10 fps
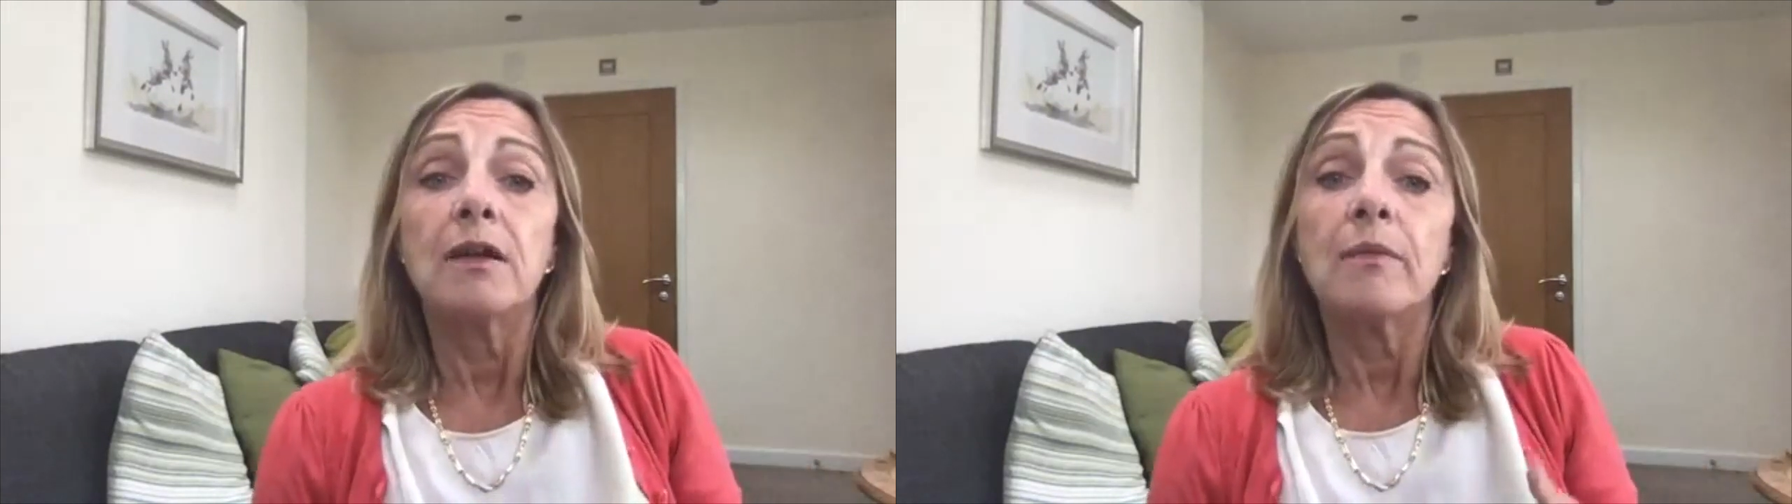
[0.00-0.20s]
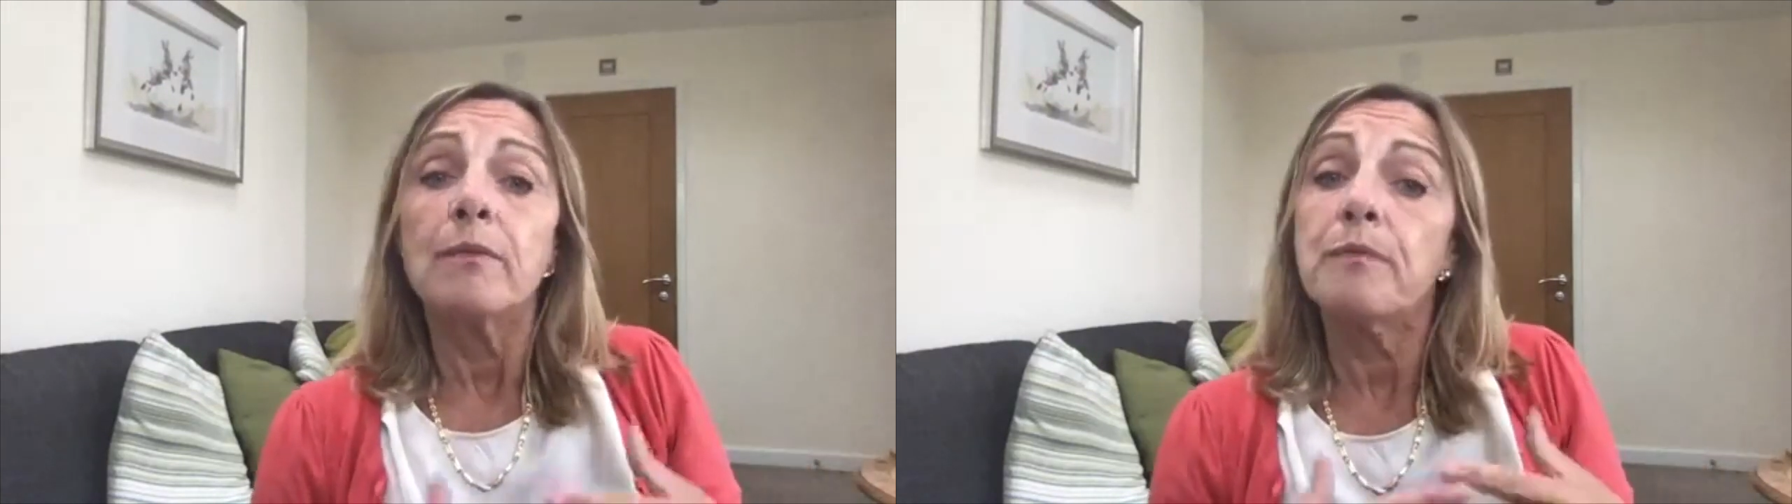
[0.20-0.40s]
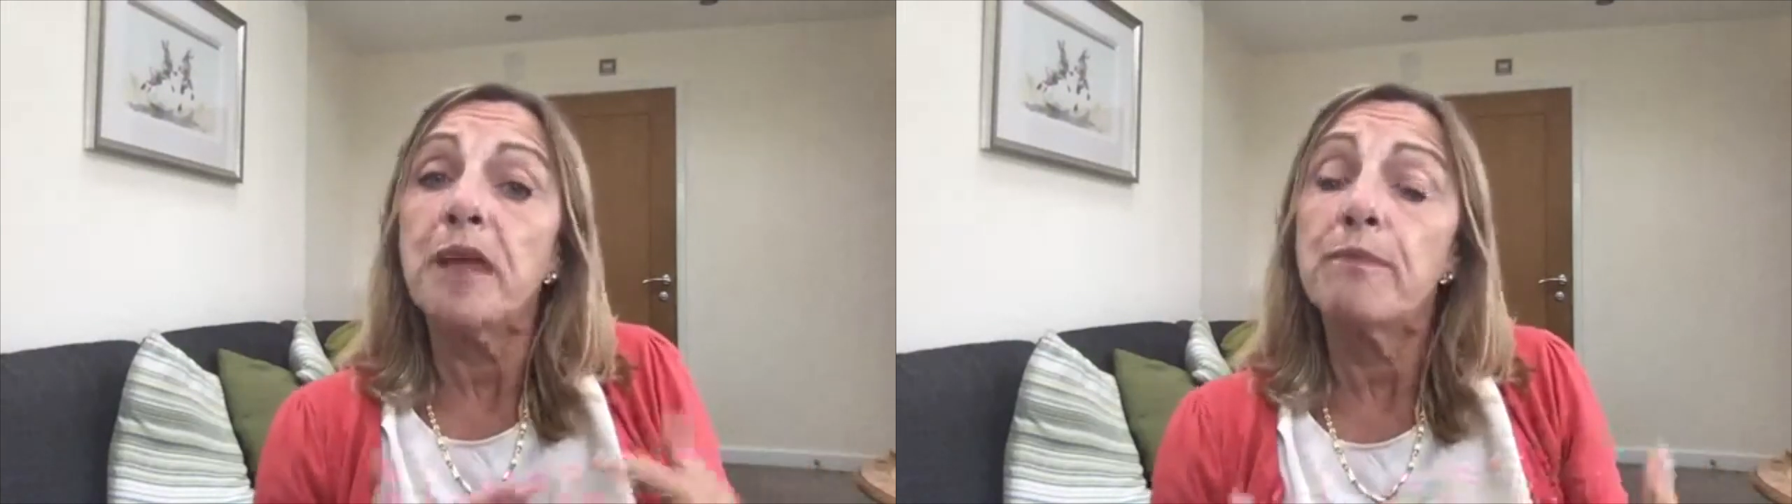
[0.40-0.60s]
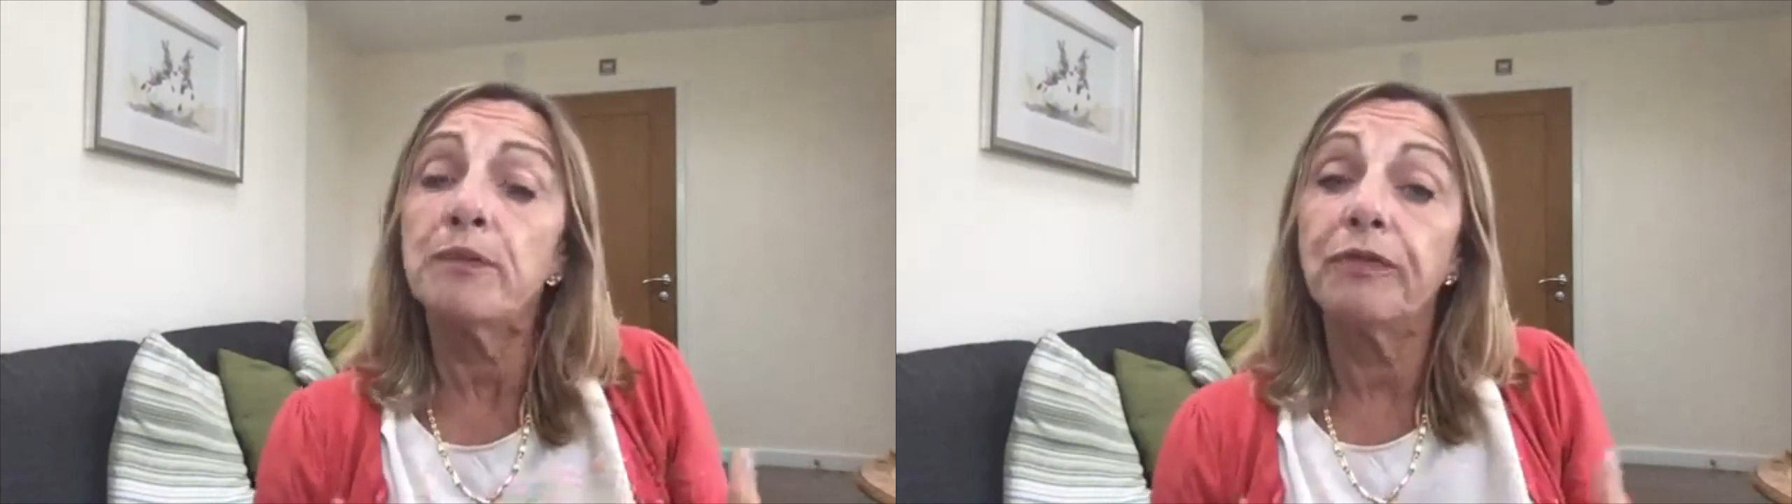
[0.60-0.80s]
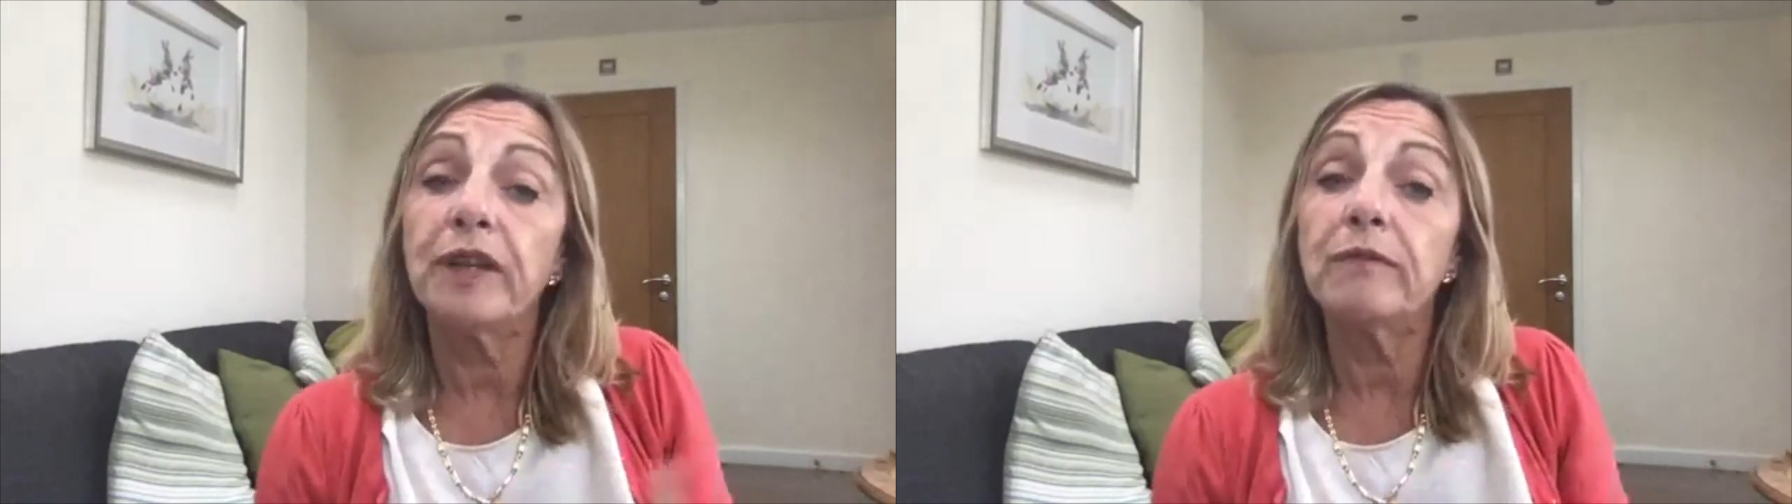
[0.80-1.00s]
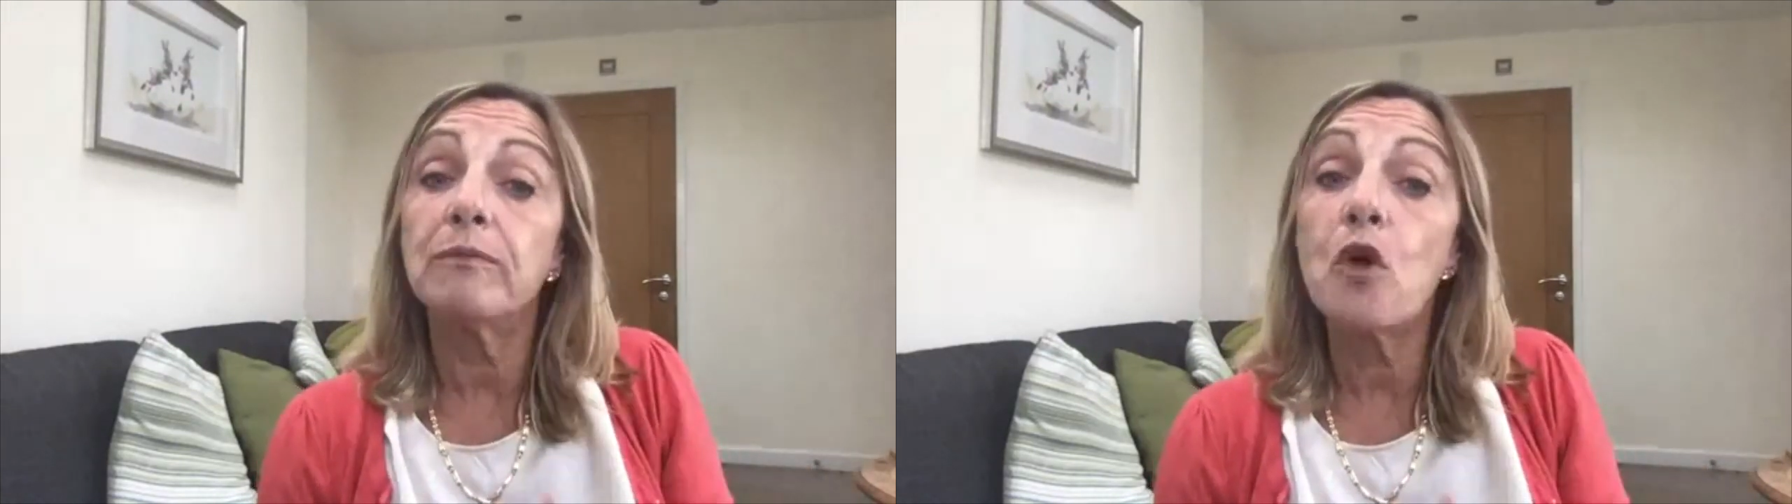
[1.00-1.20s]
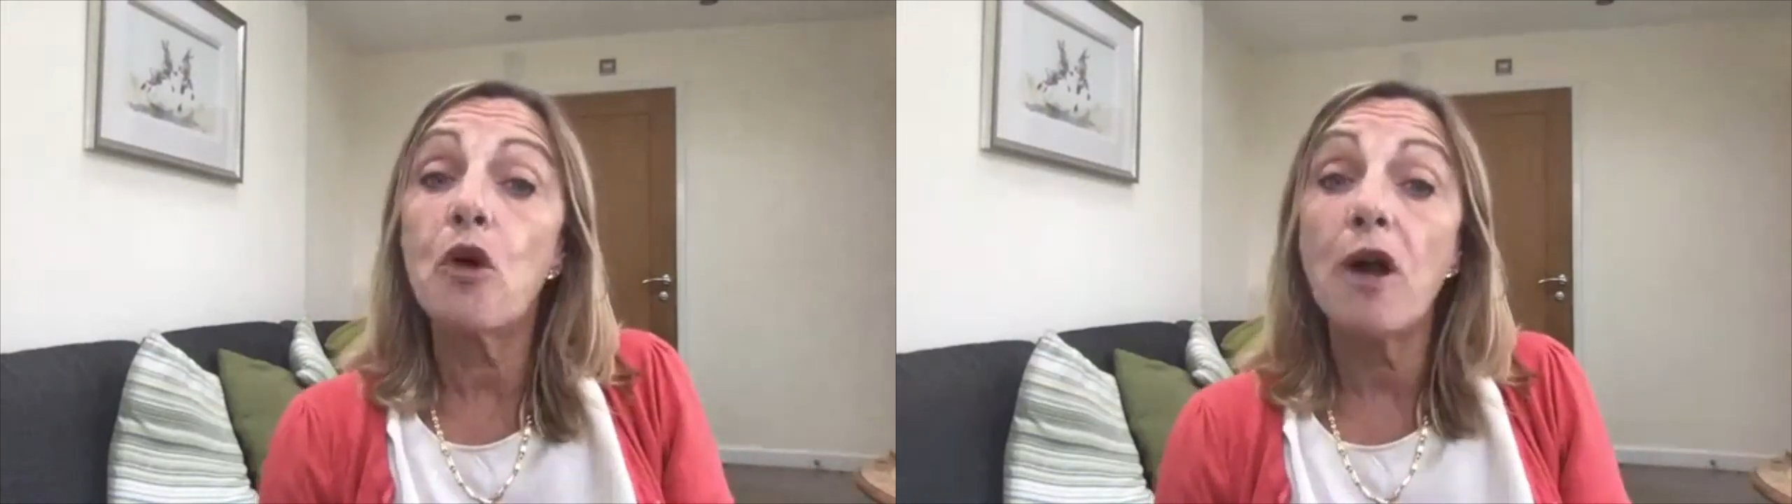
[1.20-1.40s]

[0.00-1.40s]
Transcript: people feel more